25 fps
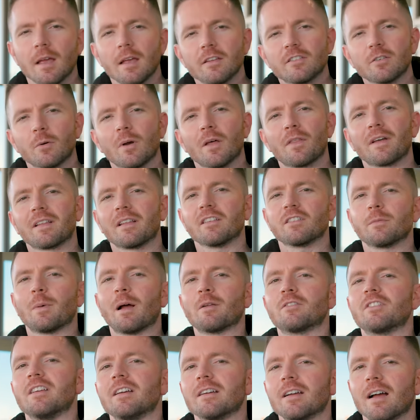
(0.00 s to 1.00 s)
So I think that's
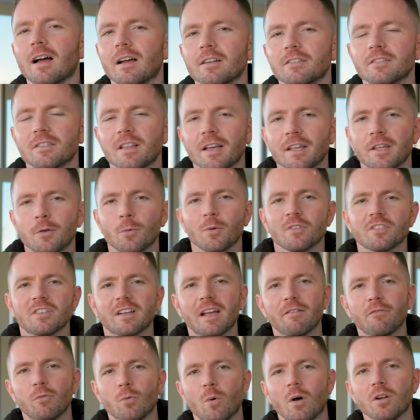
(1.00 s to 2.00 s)
about it, guys. Thank you once
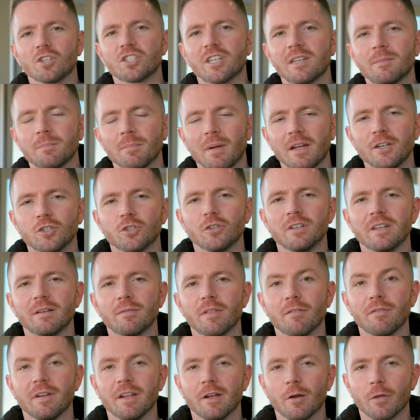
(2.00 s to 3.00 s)
again for watching. Make sure you give
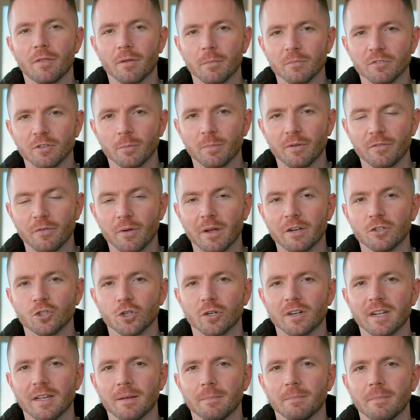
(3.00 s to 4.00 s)
the video a thumbs up if you
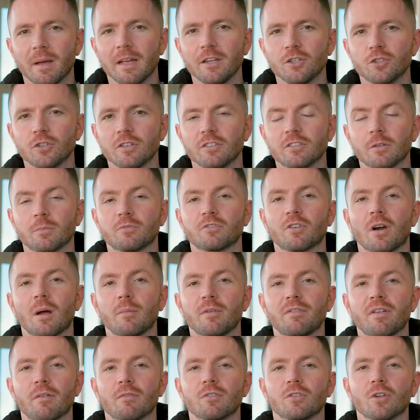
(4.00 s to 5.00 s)
enjoyed it. Make sure you subscribe
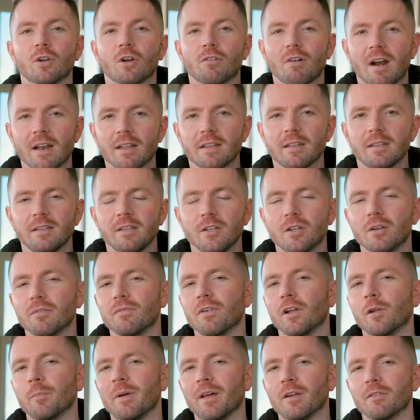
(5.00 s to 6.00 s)
if you haven't done already. You can
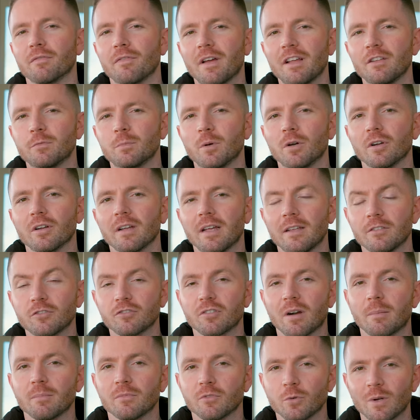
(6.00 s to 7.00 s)
follow me on Facebook,
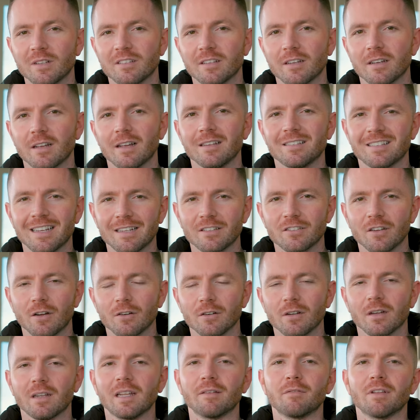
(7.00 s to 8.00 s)
Instagram, Twitter, and
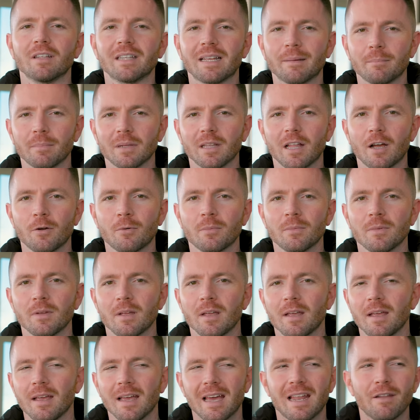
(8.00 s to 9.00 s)
TikTok. I'll leave the link below.
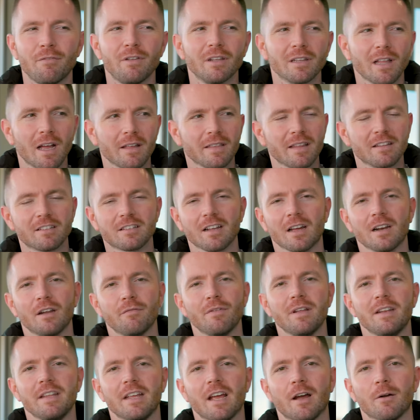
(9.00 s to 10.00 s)
And if you like this kind of
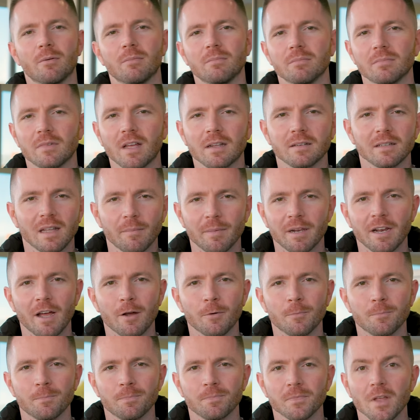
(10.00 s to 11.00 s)
video, then let me
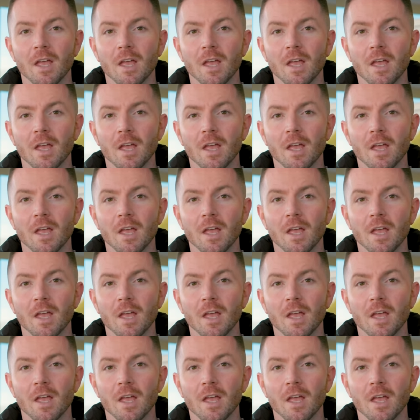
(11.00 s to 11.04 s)
know.